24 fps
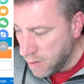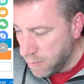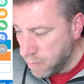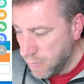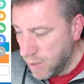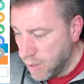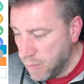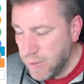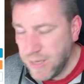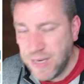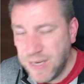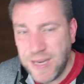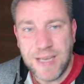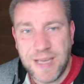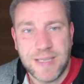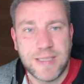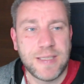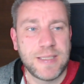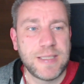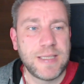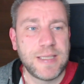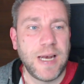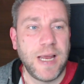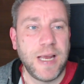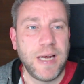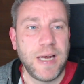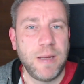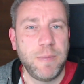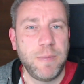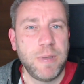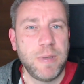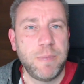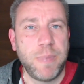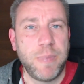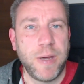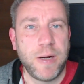Maybe it has a slightly
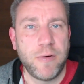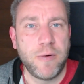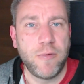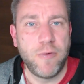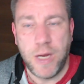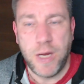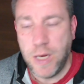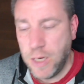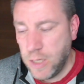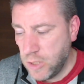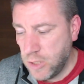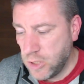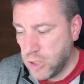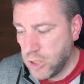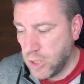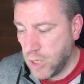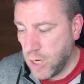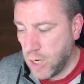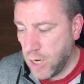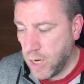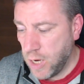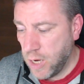bit better range